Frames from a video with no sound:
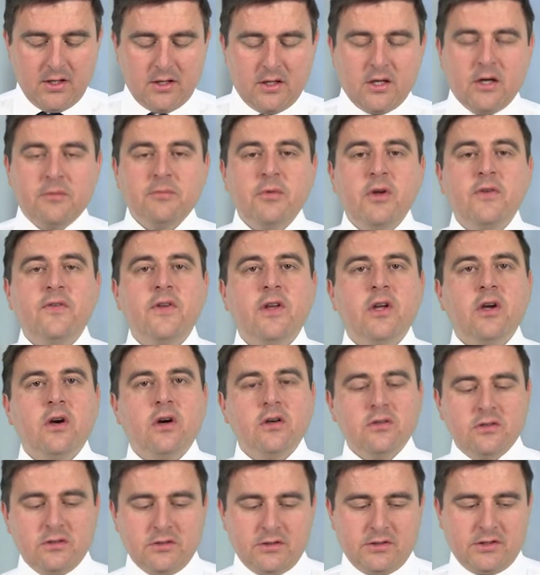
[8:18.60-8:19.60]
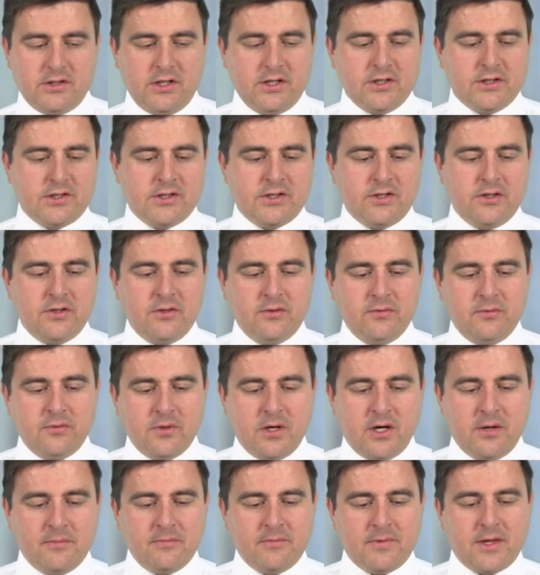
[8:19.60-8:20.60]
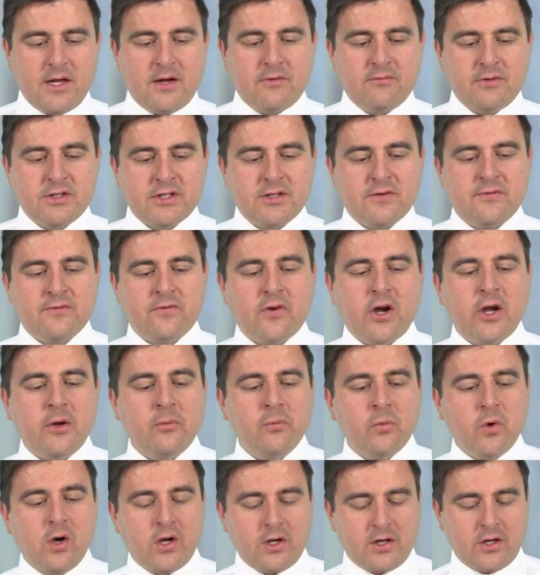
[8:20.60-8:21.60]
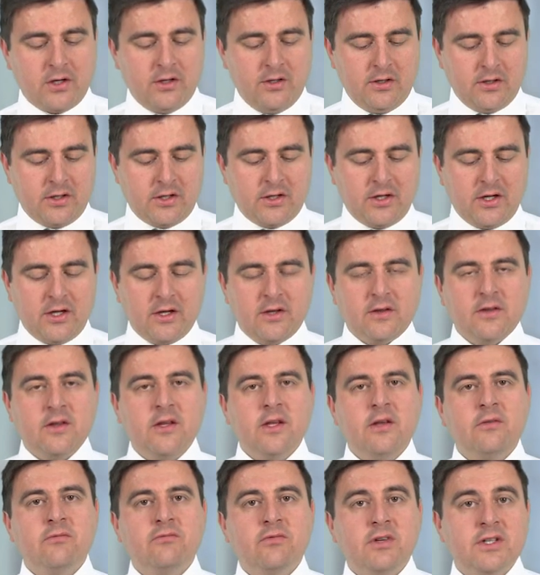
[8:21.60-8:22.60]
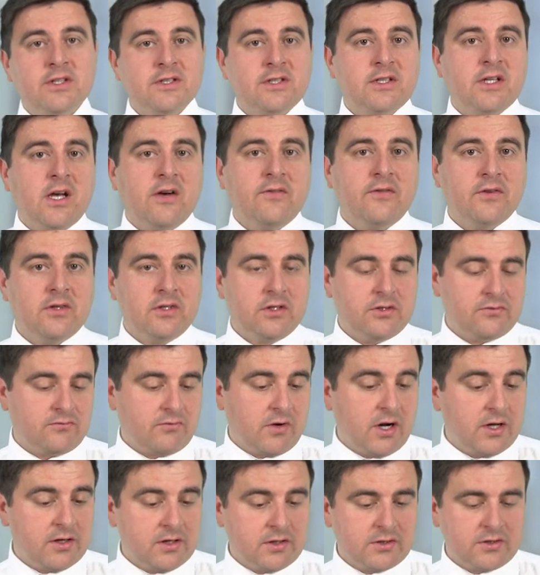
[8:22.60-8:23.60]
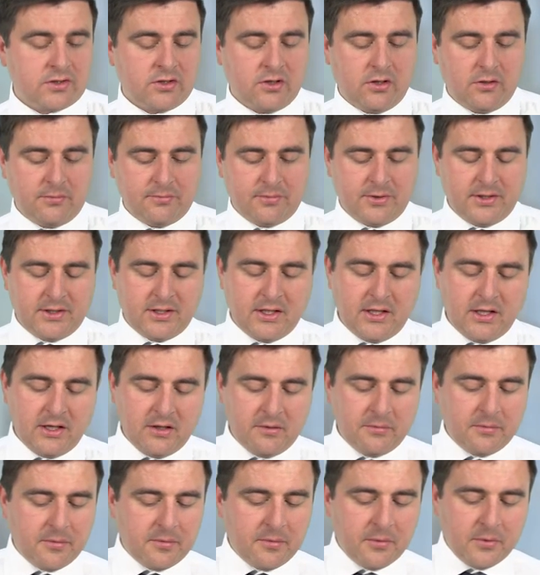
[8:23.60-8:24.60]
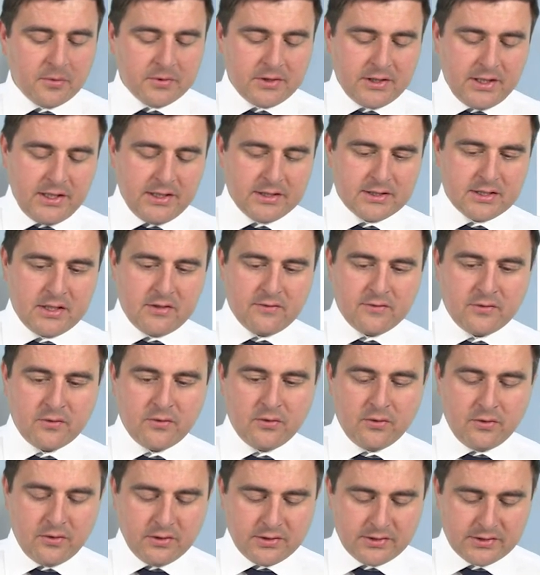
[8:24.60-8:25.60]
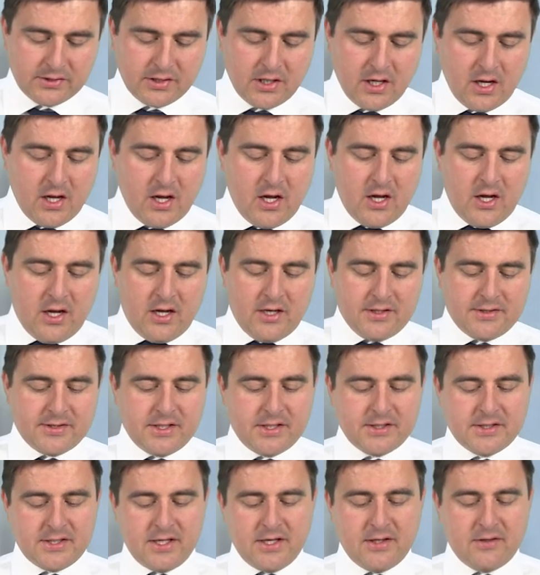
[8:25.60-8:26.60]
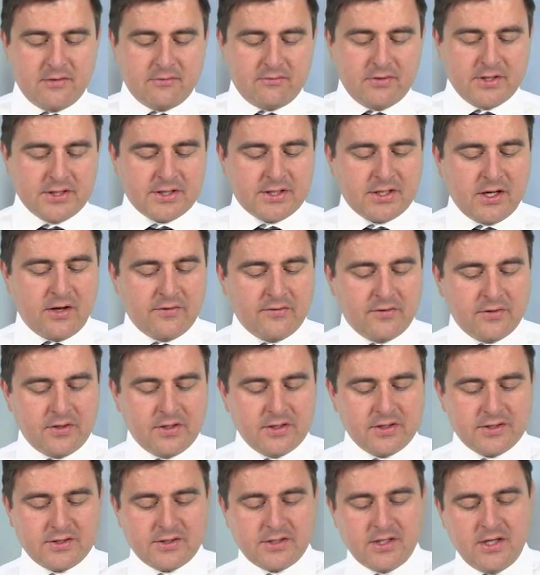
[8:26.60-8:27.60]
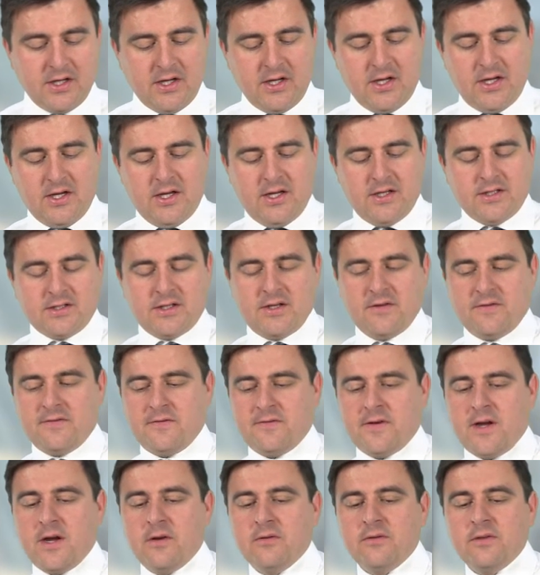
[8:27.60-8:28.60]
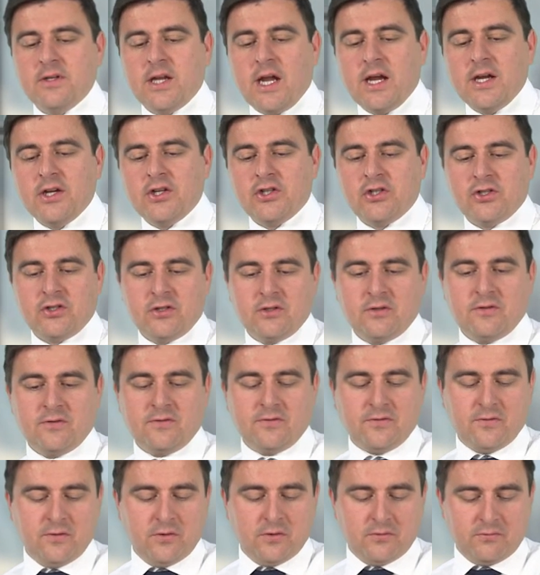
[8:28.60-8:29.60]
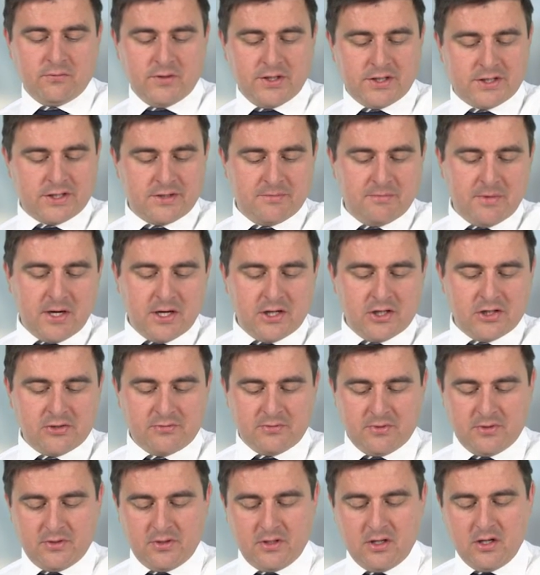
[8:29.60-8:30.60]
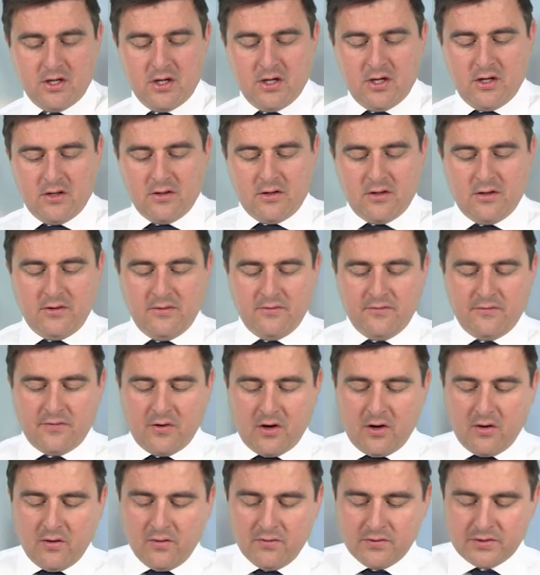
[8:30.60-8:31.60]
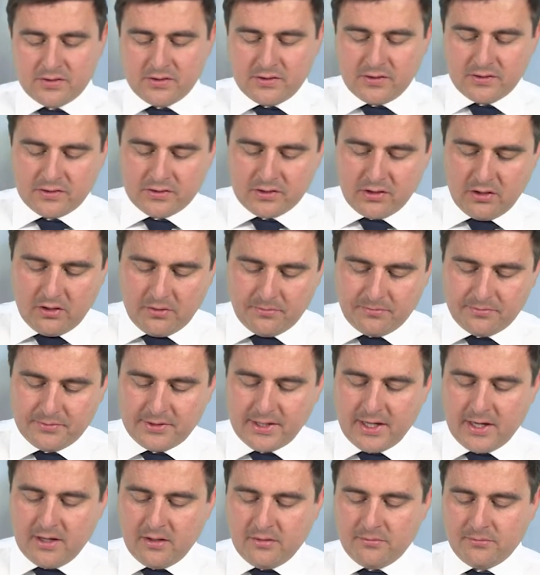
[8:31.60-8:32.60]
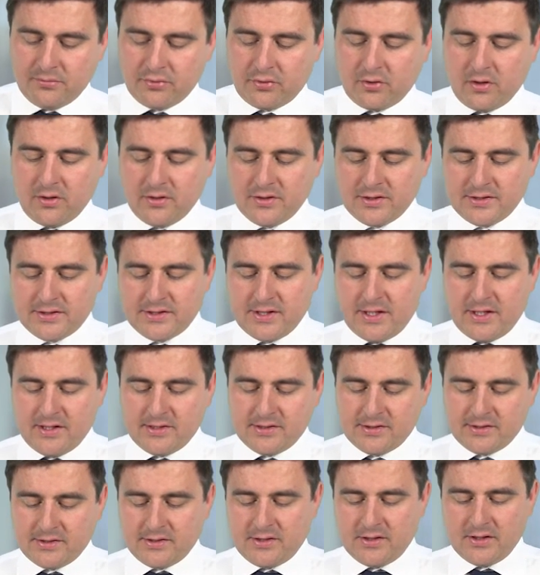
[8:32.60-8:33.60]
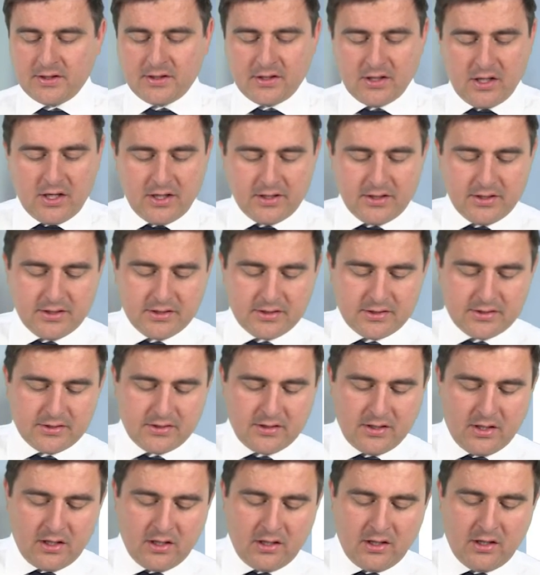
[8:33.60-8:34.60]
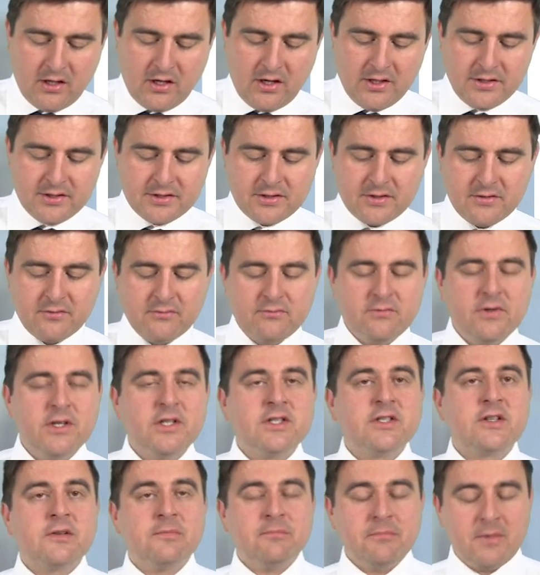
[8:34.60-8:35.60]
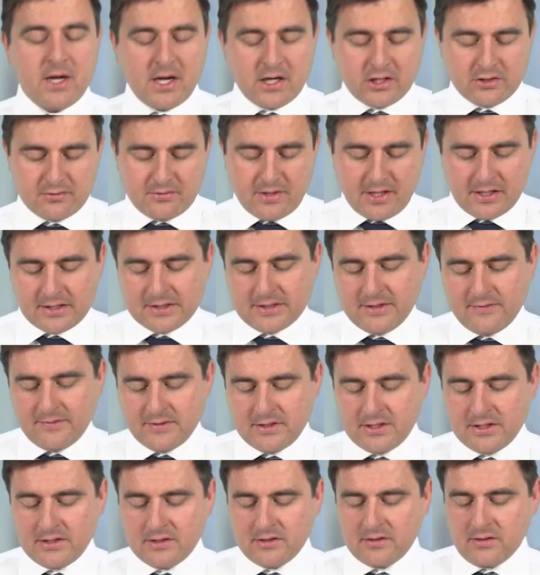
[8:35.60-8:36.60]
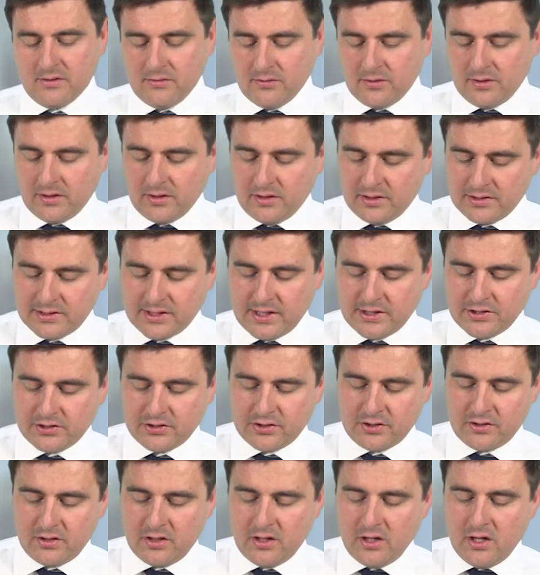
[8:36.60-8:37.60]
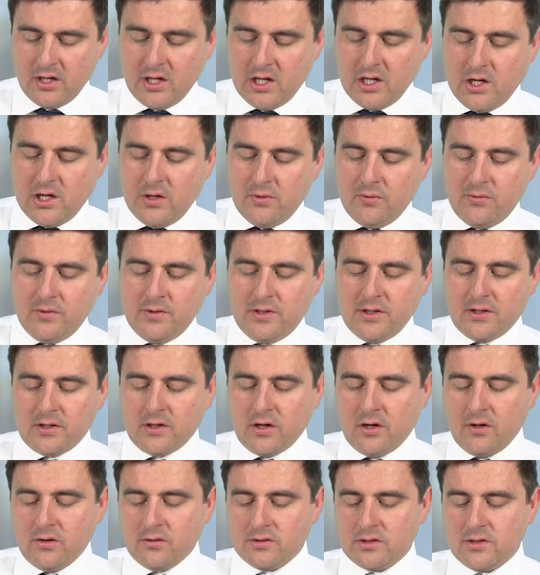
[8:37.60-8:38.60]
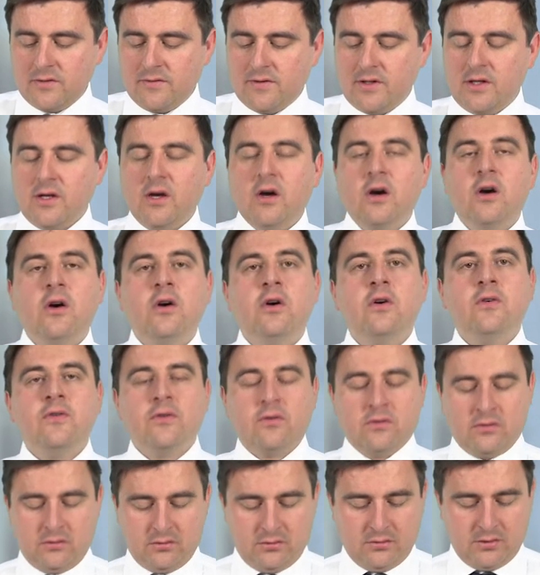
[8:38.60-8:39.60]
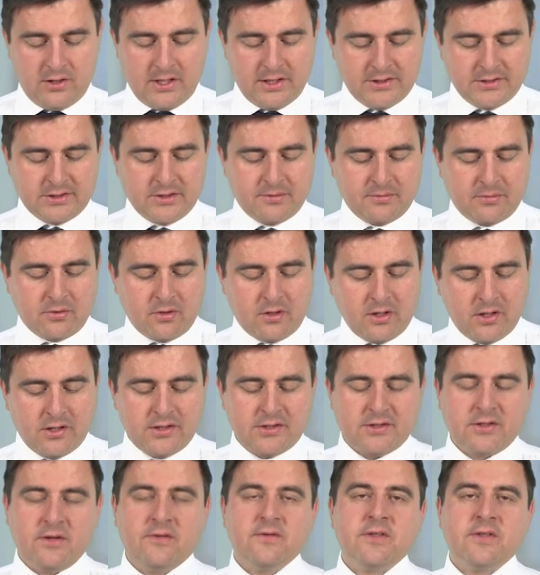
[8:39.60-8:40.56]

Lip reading: Now, moving on into that risk framework and looking at the risk governance right at the top in a little bit more detail, of course, it says here that risk governance is the foundation for risk management that involves the top-down process and the guidance that aligns the risk management activities of the organization with the goals of the overall enterprise.